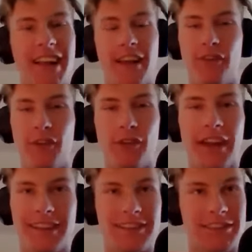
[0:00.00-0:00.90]
If you
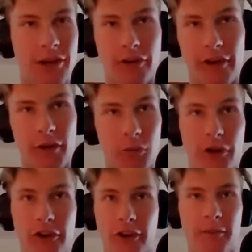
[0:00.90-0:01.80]
stutter on a
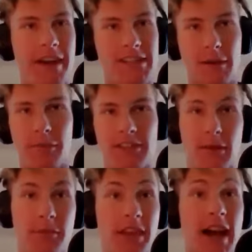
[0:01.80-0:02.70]
word or you mess up on something,